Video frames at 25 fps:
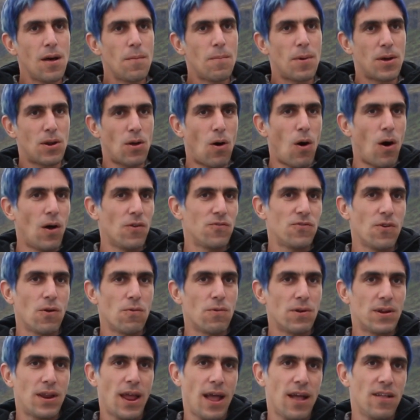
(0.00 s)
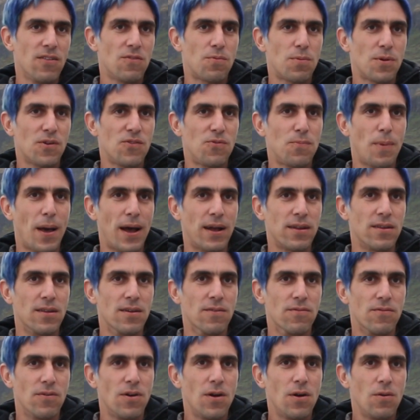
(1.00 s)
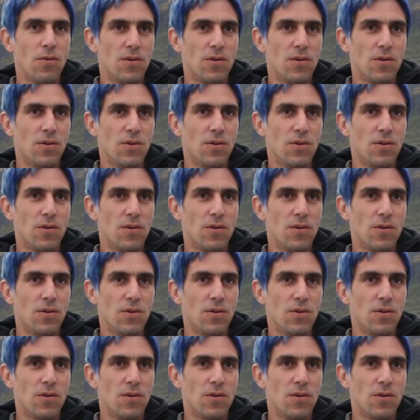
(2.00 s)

but also retains perspective,